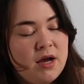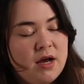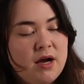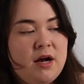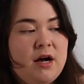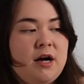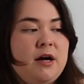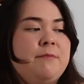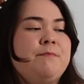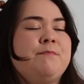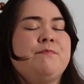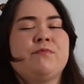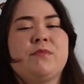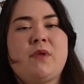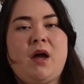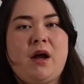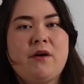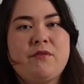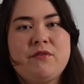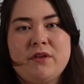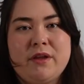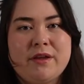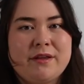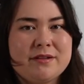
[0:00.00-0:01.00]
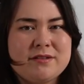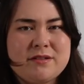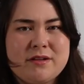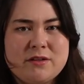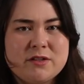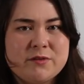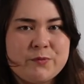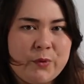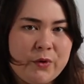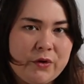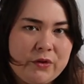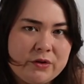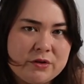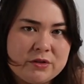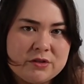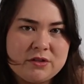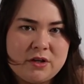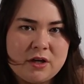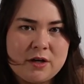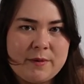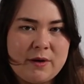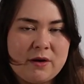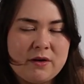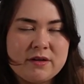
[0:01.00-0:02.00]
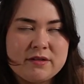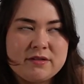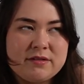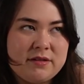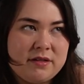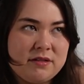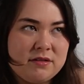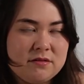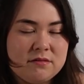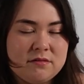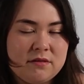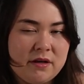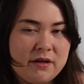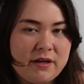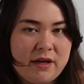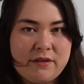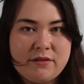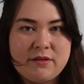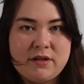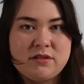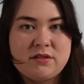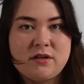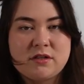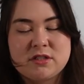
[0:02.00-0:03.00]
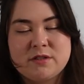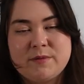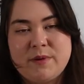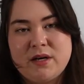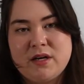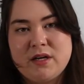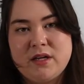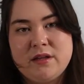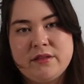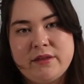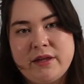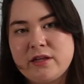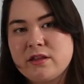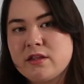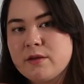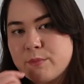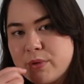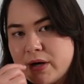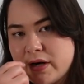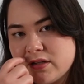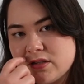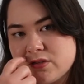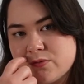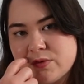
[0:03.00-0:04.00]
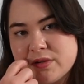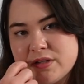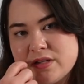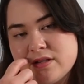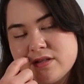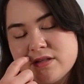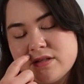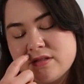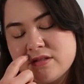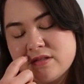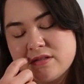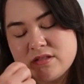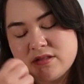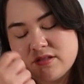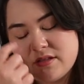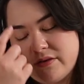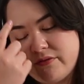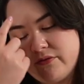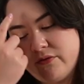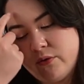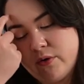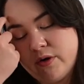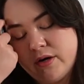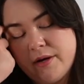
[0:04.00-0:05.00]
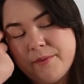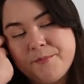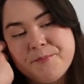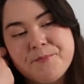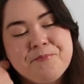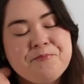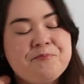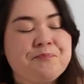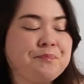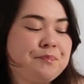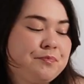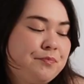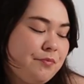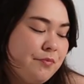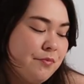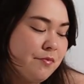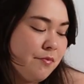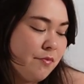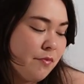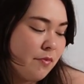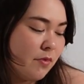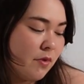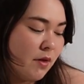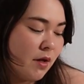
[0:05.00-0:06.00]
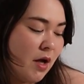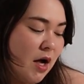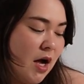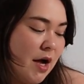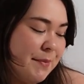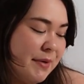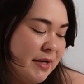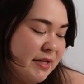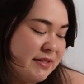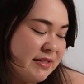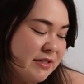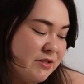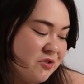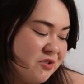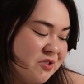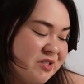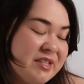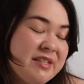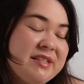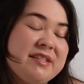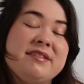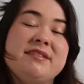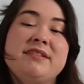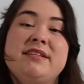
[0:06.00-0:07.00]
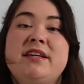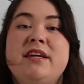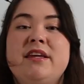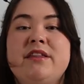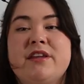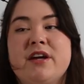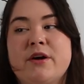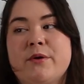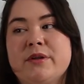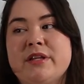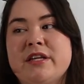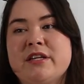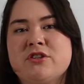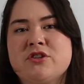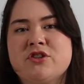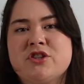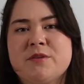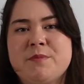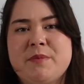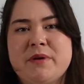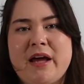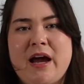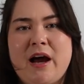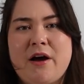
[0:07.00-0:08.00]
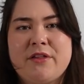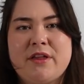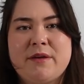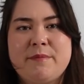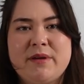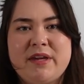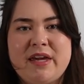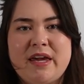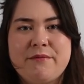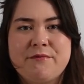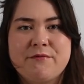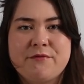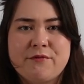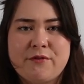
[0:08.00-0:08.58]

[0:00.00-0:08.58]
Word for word: Um, I feel like it's not a spoiler to talk about because they, again, they talked about it in like the press releases and stuff for it. Um, and it's interesting to see their relationship and how they became